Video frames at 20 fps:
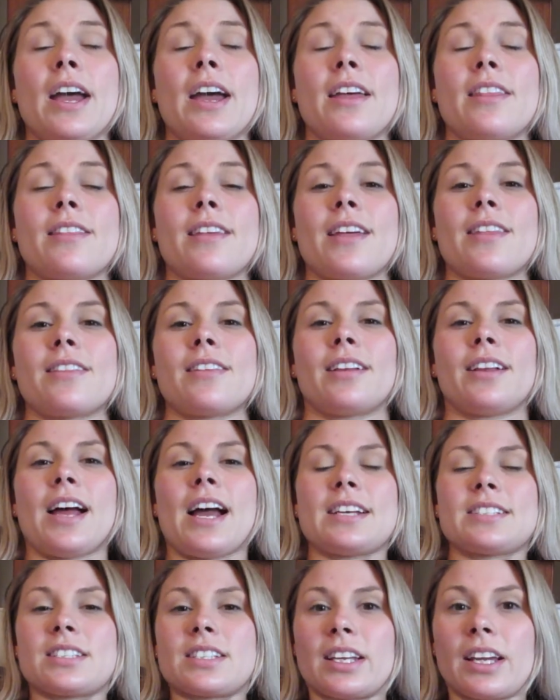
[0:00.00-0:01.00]
And then the
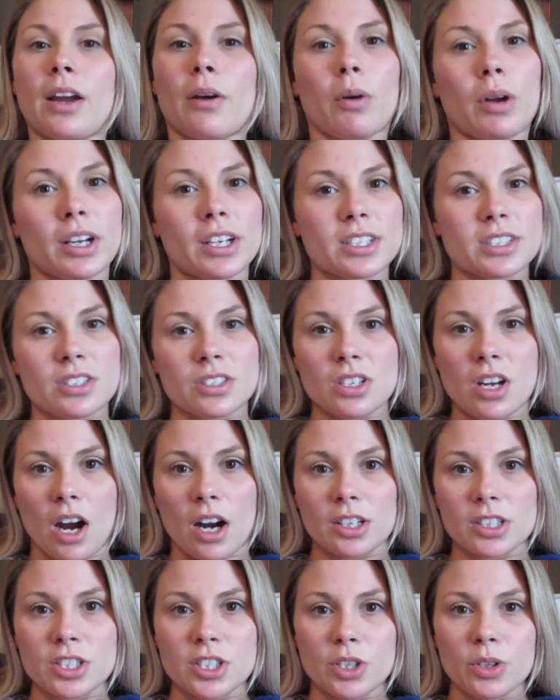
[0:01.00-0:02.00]
last thing I wanted to
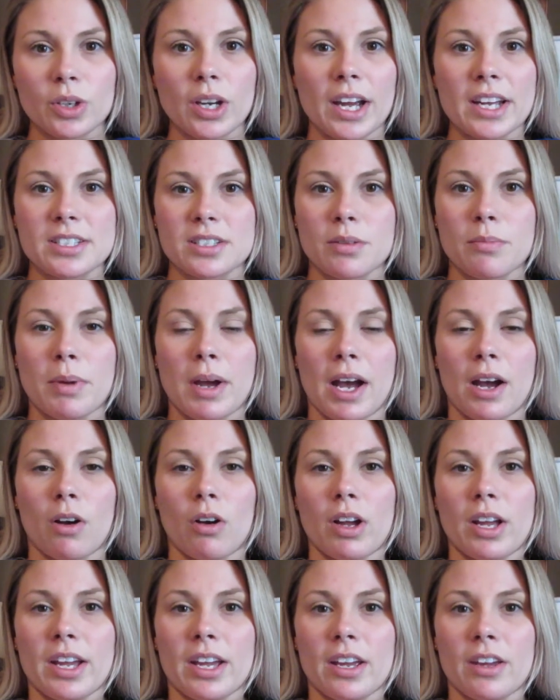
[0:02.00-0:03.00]
talk to you guys
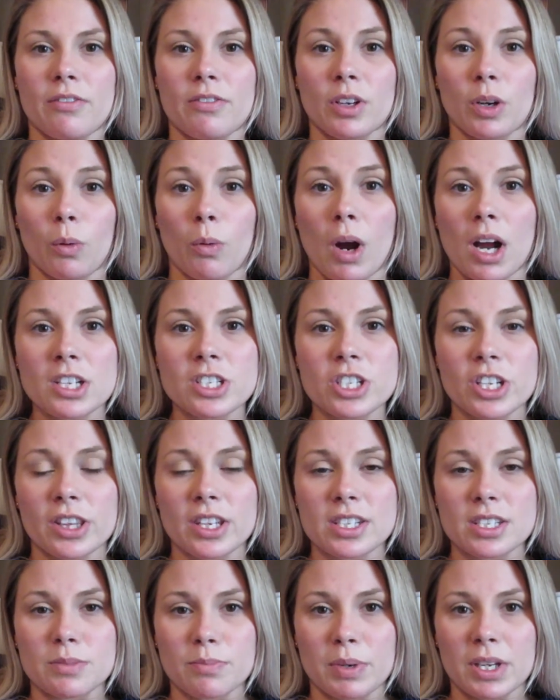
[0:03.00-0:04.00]
about, if you're watching
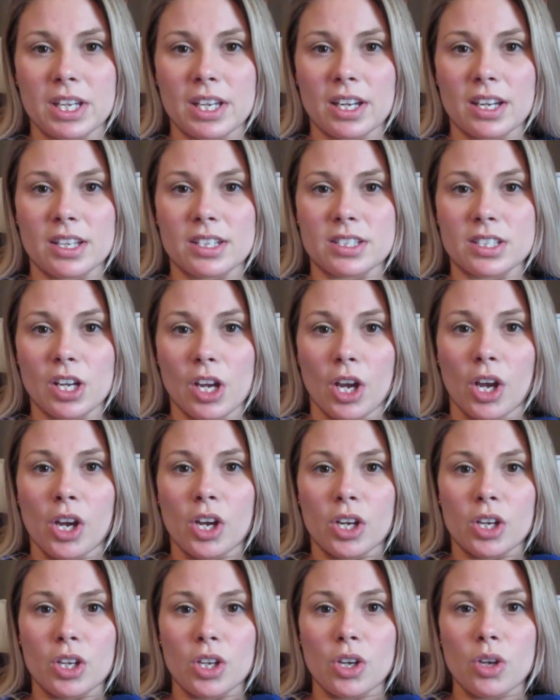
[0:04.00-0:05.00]
this because
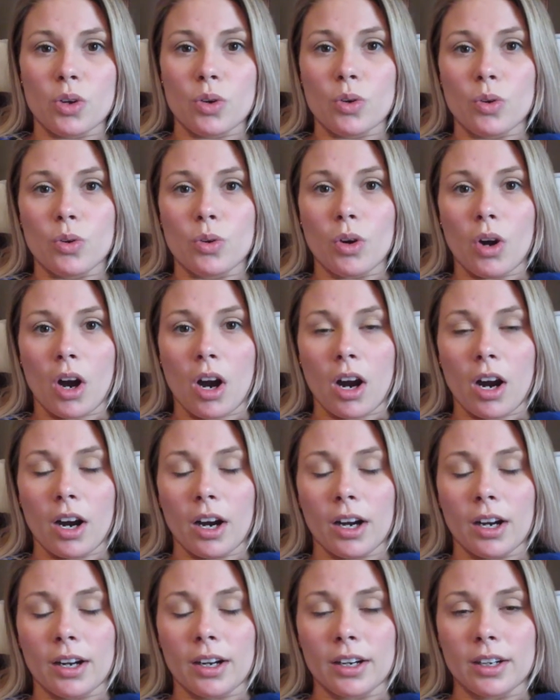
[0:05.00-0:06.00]
you
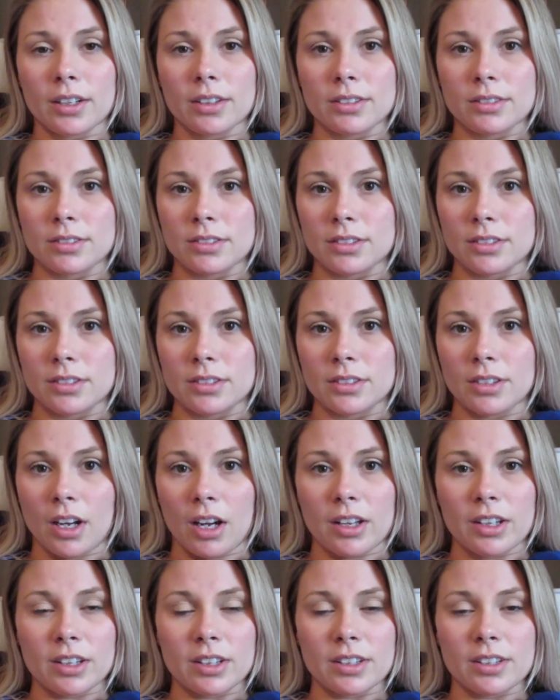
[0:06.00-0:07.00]
are
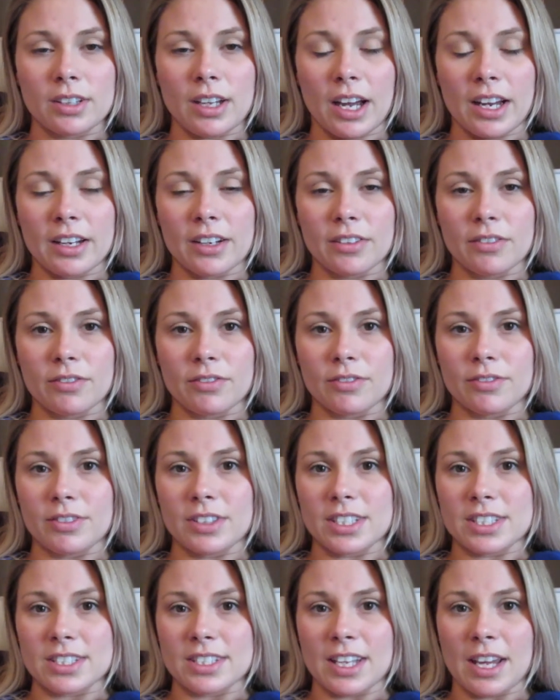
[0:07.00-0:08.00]
on kind of
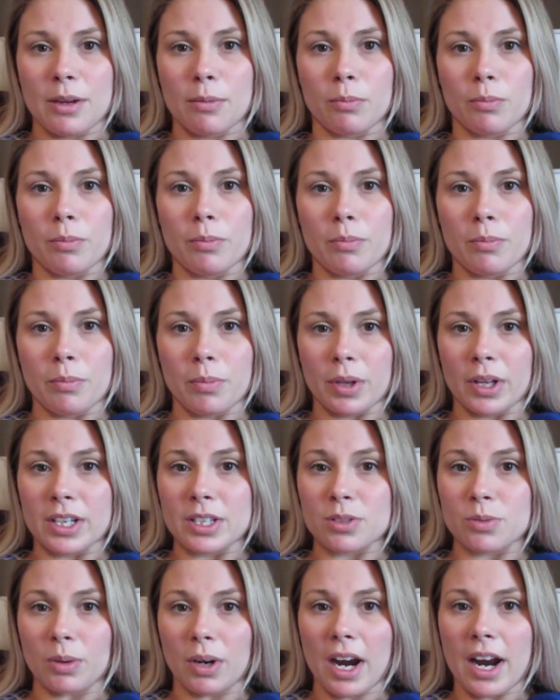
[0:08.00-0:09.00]
the same
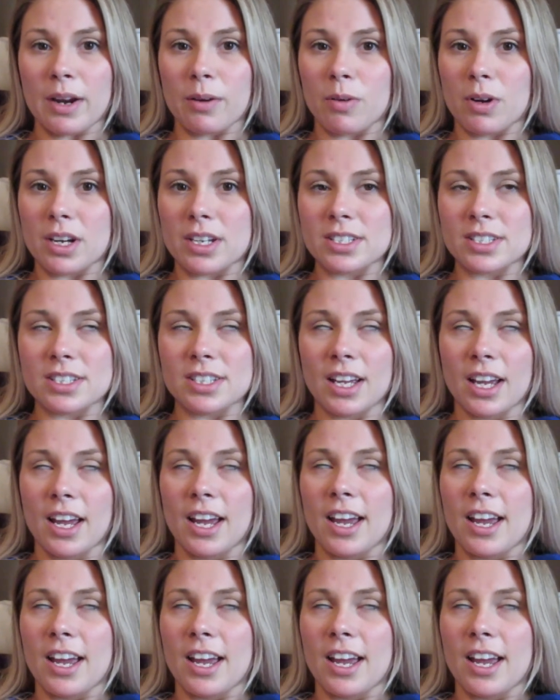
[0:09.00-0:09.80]
place where I was,